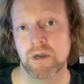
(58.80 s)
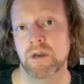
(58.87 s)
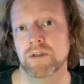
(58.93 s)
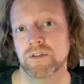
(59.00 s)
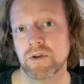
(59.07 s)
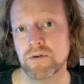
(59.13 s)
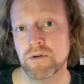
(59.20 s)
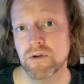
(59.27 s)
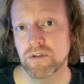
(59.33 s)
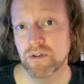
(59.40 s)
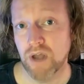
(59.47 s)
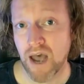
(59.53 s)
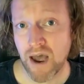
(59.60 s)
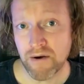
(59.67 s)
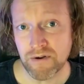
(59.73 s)
So
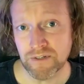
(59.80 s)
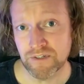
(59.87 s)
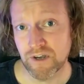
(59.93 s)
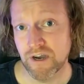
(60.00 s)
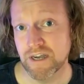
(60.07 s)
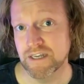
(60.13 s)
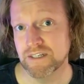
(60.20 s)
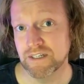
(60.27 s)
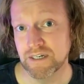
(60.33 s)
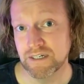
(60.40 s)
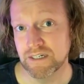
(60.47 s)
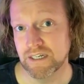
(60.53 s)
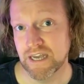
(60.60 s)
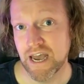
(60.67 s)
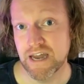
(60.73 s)
the R S I is an
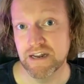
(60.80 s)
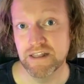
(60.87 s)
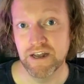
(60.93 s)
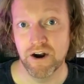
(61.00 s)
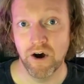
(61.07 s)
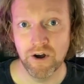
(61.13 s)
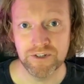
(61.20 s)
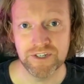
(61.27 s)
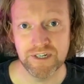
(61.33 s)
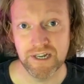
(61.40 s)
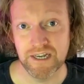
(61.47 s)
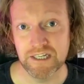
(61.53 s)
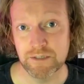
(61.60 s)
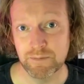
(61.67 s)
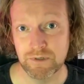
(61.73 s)
indicator that
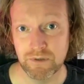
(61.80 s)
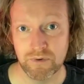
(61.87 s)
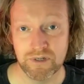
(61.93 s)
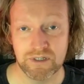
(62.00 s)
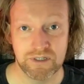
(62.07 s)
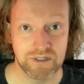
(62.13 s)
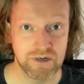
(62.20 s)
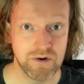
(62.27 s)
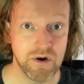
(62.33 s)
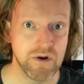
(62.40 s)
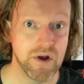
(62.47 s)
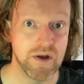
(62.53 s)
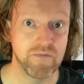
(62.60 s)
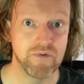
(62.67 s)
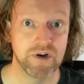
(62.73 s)
oscillates between zero
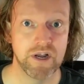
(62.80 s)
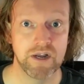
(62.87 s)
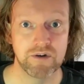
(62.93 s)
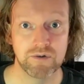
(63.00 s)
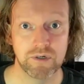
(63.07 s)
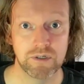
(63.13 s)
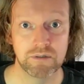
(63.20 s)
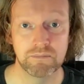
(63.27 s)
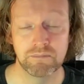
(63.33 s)
and one hundred.